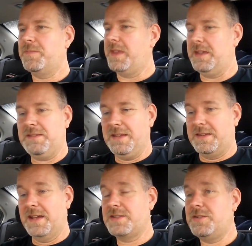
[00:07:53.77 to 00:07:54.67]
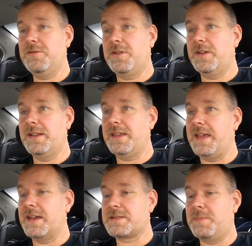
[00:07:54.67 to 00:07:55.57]
It does do good on the
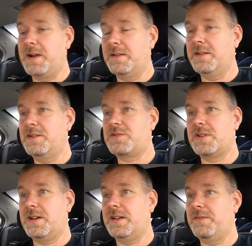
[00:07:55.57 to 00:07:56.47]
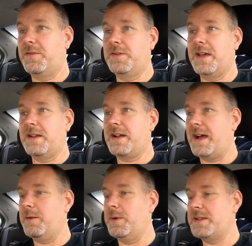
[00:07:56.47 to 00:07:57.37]
gas mileage if you're not at
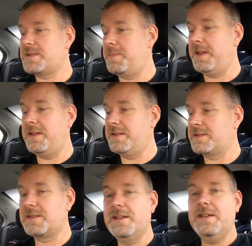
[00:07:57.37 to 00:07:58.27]
highway speeds.